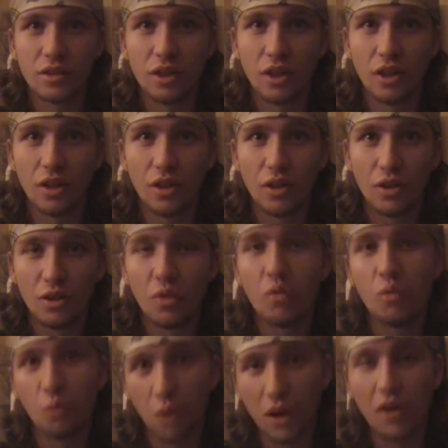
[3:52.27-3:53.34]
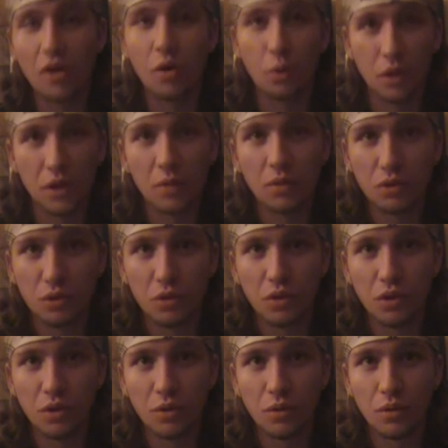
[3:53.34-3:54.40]
You know what Courtney will do
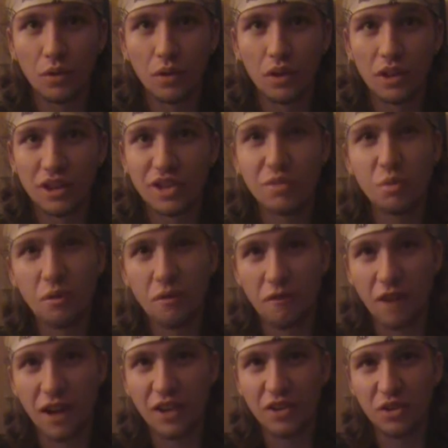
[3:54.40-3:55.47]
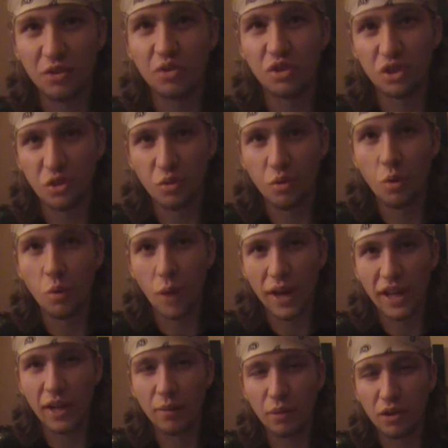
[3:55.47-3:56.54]
to you she will find you and you will
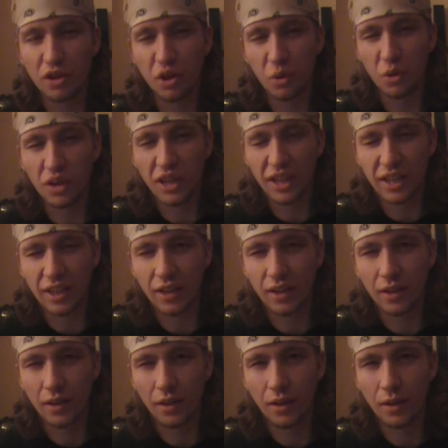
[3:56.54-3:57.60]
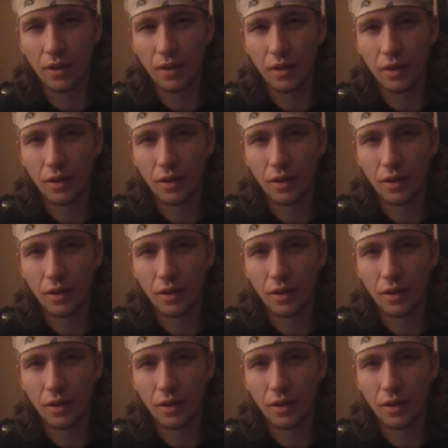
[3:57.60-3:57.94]
wake up with no dick. You want to fight?